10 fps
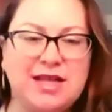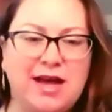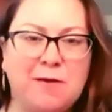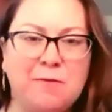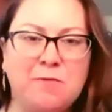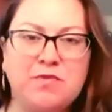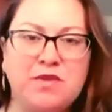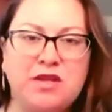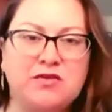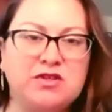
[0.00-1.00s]
that,
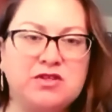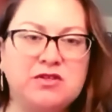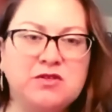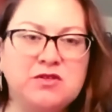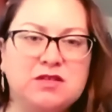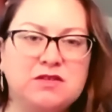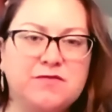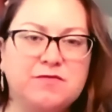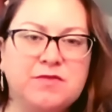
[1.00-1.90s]
you know, the use of,